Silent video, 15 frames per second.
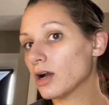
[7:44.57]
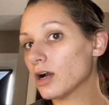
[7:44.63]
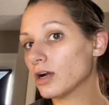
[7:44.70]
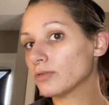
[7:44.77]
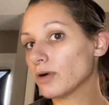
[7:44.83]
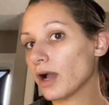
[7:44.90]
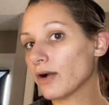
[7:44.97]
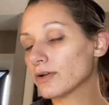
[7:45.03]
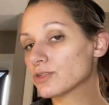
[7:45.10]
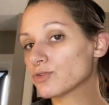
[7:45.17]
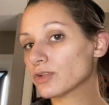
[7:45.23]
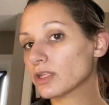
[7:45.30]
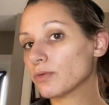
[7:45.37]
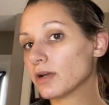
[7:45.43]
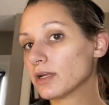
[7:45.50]
Oh, wow, it's
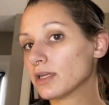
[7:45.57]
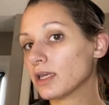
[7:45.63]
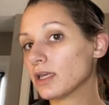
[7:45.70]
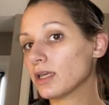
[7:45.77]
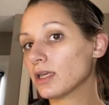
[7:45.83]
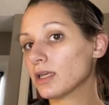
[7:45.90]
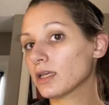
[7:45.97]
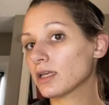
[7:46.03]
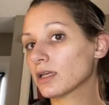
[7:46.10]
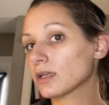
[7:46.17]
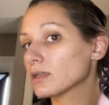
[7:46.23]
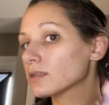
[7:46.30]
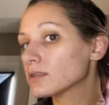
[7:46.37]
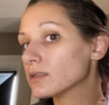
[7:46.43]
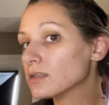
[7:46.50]
really working.
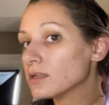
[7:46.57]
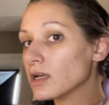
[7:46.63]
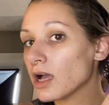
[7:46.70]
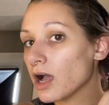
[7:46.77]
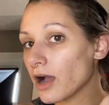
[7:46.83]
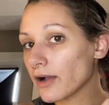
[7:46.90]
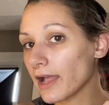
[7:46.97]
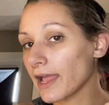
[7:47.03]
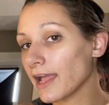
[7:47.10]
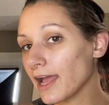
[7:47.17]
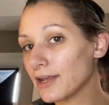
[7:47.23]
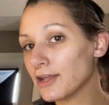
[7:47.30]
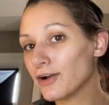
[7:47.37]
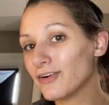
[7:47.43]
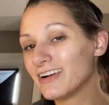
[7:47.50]
Okay, I
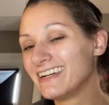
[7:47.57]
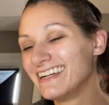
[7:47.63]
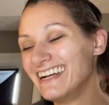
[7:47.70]
know.